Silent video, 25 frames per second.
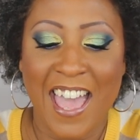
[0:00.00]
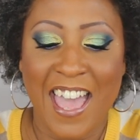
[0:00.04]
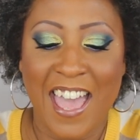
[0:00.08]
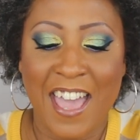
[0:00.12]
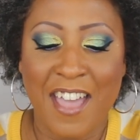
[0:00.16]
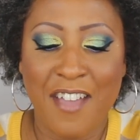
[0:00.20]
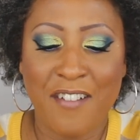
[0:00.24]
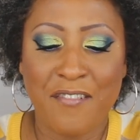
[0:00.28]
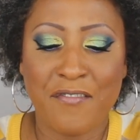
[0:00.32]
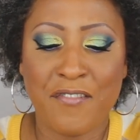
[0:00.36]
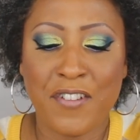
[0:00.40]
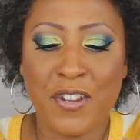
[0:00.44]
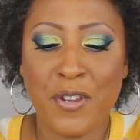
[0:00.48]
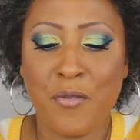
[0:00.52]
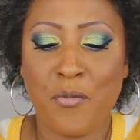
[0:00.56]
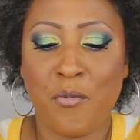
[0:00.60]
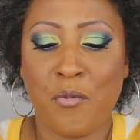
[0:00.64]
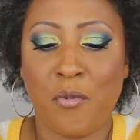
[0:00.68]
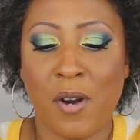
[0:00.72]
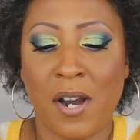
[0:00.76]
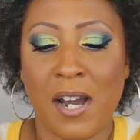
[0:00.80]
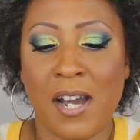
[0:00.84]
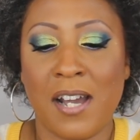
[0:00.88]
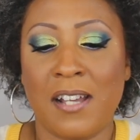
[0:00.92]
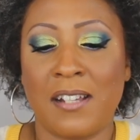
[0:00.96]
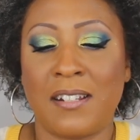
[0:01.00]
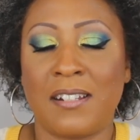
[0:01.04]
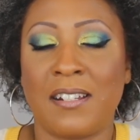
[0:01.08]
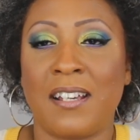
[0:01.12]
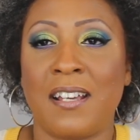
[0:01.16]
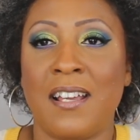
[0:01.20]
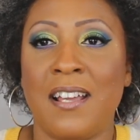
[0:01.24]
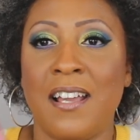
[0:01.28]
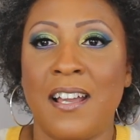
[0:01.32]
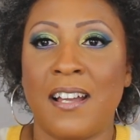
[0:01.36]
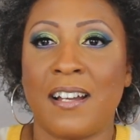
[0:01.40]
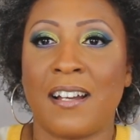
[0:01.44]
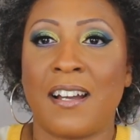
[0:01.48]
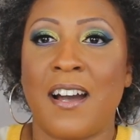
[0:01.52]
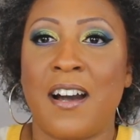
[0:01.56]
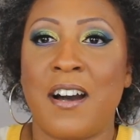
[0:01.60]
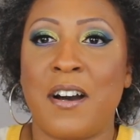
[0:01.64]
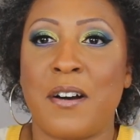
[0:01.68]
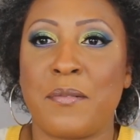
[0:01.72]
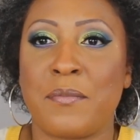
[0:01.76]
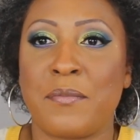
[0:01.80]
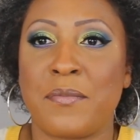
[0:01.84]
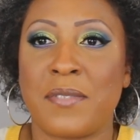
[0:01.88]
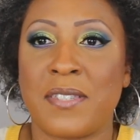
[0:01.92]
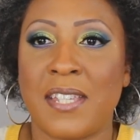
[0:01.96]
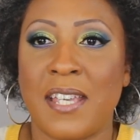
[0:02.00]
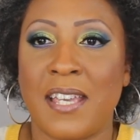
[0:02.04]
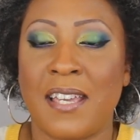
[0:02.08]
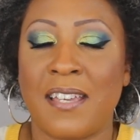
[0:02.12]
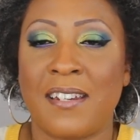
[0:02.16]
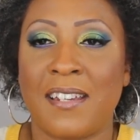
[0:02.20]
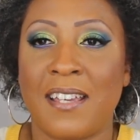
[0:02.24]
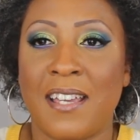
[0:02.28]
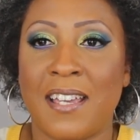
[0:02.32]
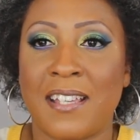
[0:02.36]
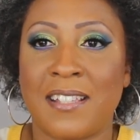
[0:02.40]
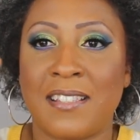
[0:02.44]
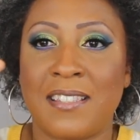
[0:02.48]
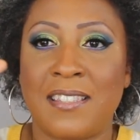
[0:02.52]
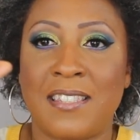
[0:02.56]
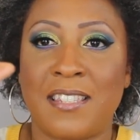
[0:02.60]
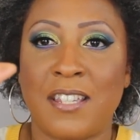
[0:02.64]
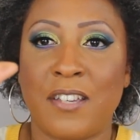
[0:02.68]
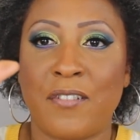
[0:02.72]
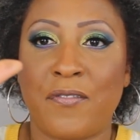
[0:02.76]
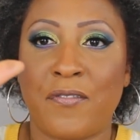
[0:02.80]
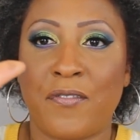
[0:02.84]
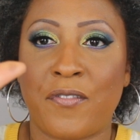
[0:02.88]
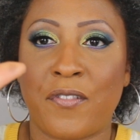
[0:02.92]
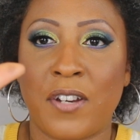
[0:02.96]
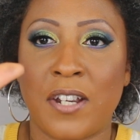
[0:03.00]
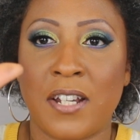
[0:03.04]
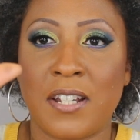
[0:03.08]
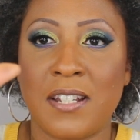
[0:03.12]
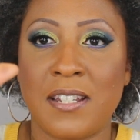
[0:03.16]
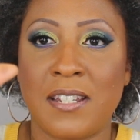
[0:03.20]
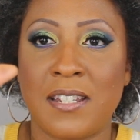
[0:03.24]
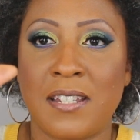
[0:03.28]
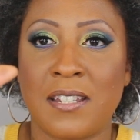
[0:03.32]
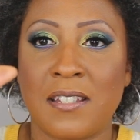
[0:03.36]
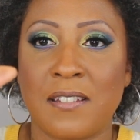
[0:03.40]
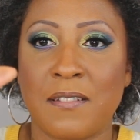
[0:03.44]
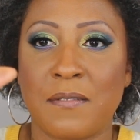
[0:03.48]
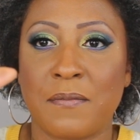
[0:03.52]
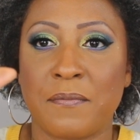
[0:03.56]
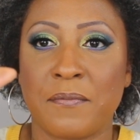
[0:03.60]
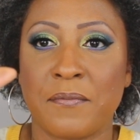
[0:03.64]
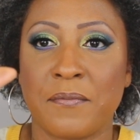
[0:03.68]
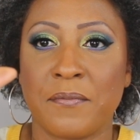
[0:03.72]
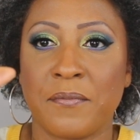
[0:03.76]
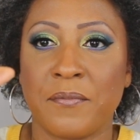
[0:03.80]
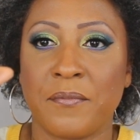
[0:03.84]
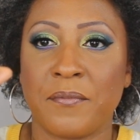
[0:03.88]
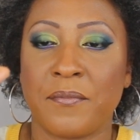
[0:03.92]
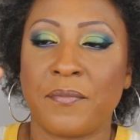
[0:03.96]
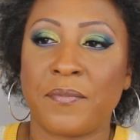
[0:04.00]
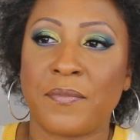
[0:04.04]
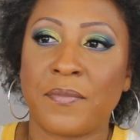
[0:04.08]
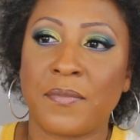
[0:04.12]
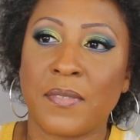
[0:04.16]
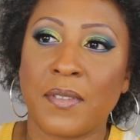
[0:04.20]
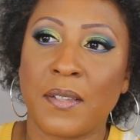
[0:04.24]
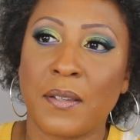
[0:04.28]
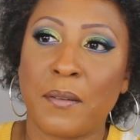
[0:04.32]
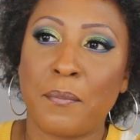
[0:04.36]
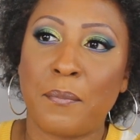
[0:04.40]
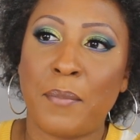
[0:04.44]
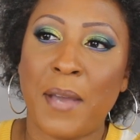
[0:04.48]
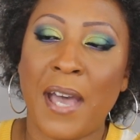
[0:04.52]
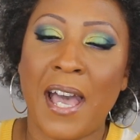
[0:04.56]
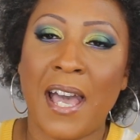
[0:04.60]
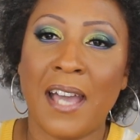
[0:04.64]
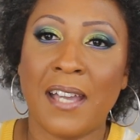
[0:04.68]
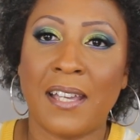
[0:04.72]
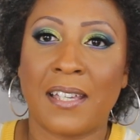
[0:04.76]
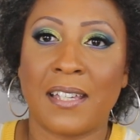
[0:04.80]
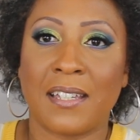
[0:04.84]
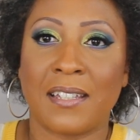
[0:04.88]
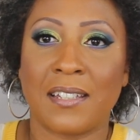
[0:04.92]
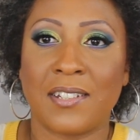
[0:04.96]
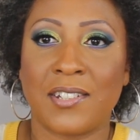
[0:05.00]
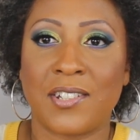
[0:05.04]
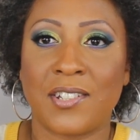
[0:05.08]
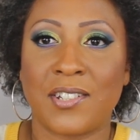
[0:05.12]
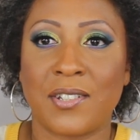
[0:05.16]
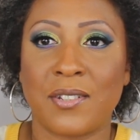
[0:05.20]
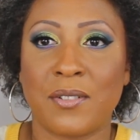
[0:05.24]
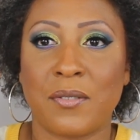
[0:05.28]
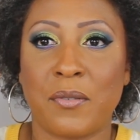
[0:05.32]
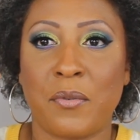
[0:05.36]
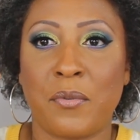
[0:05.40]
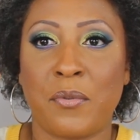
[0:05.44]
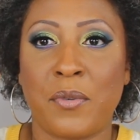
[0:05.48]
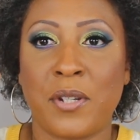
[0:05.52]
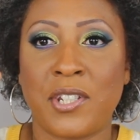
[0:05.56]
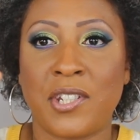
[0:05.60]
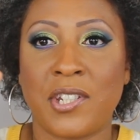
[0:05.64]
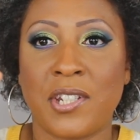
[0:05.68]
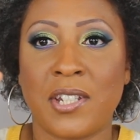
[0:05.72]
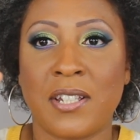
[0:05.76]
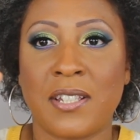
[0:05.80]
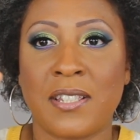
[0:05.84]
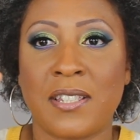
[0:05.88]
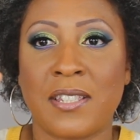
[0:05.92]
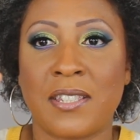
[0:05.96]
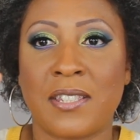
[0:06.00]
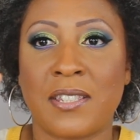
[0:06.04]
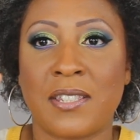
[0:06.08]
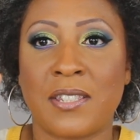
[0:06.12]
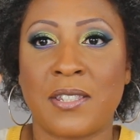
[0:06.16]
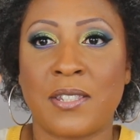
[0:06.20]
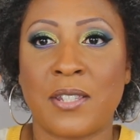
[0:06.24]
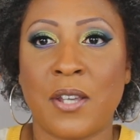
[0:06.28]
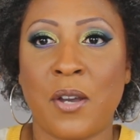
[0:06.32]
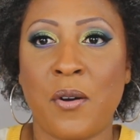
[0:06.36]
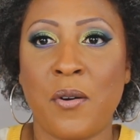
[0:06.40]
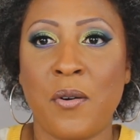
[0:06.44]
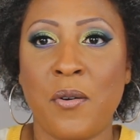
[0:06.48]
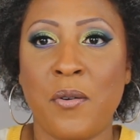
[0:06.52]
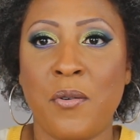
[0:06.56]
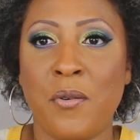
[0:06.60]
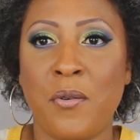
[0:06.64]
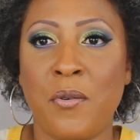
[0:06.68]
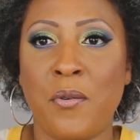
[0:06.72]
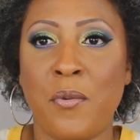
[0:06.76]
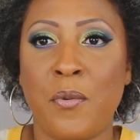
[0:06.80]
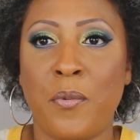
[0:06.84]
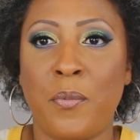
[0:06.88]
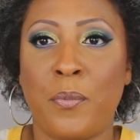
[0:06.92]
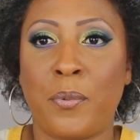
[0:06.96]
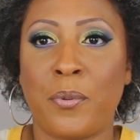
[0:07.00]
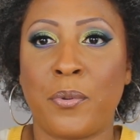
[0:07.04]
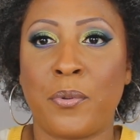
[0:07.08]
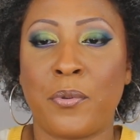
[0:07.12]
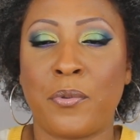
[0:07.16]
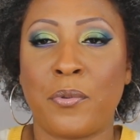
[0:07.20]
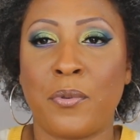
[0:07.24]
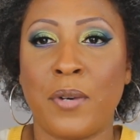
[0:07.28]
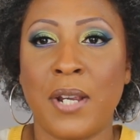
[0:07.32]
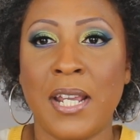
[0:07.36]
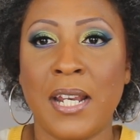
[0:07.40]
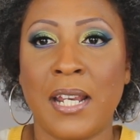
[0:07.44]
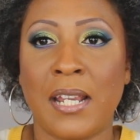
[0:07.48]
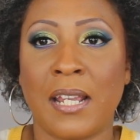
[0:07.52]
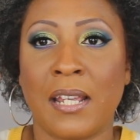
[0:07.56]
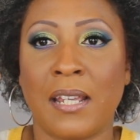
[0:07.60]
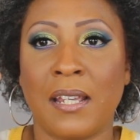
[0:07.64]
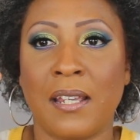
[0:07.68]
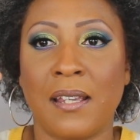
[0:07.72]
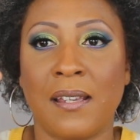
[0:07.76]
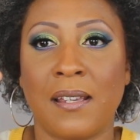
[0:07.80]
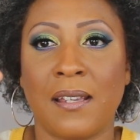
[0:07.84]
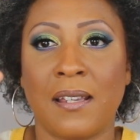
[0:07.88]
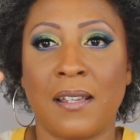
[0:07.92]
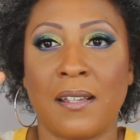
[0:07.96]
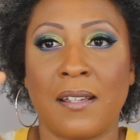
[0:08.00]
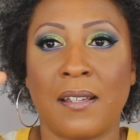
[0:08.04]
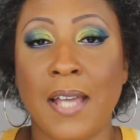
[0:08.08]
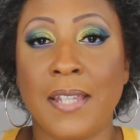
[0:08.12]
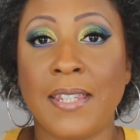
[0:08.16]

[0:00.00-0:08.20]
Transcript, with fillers: Everyone comes in a different package, which is so pretty.